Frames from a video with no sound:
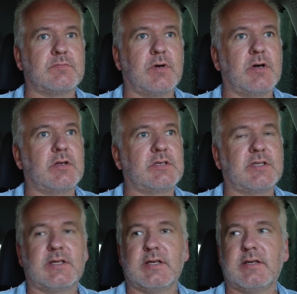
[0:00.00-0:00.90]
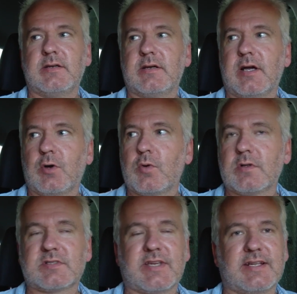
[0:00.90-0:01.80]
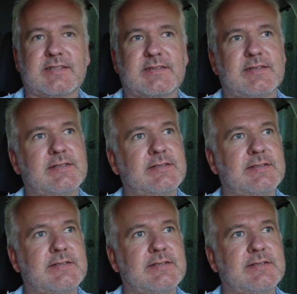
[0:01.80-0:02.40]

but uh, I always get